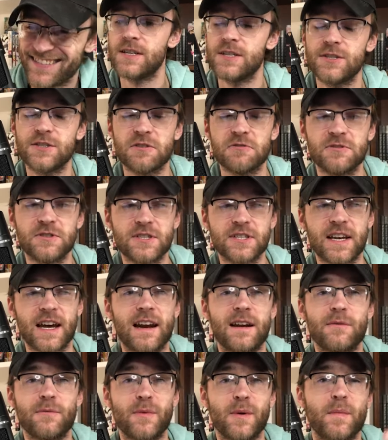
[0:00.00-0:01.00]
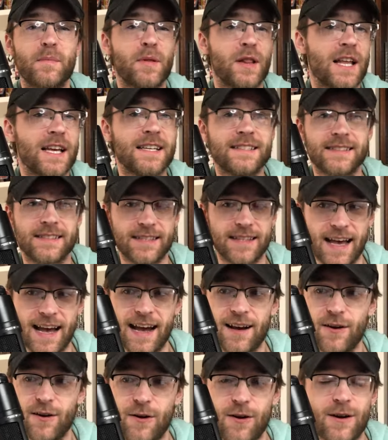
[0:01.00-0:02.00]
So just kind of replace
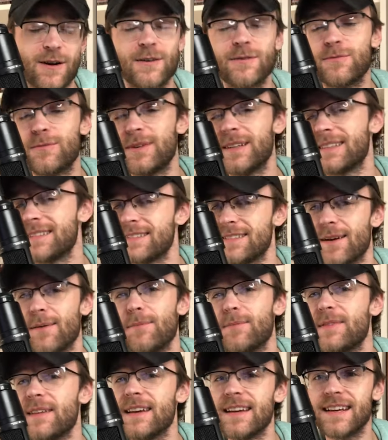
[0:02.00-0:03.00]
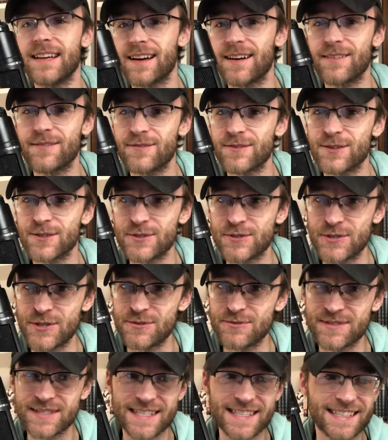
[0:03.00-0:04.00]
that card with something of your
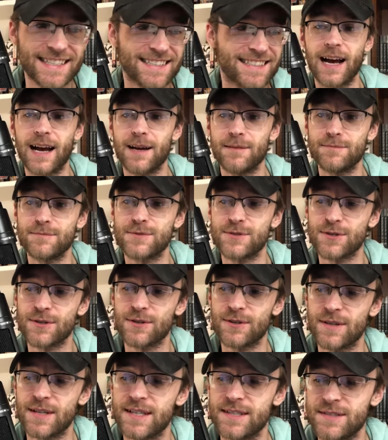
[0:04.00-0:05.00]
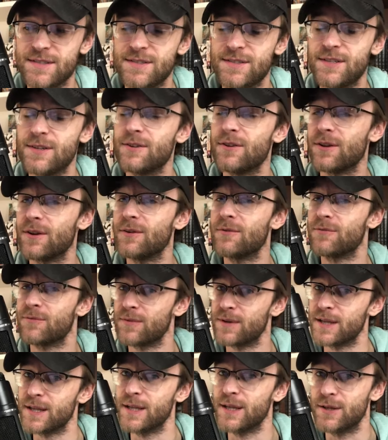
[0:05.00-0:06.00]
choosing. I'm sure it's still a
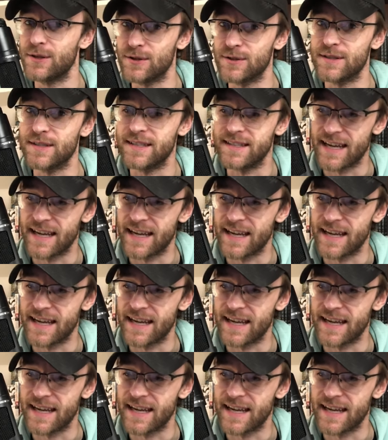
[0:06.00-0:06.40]
really good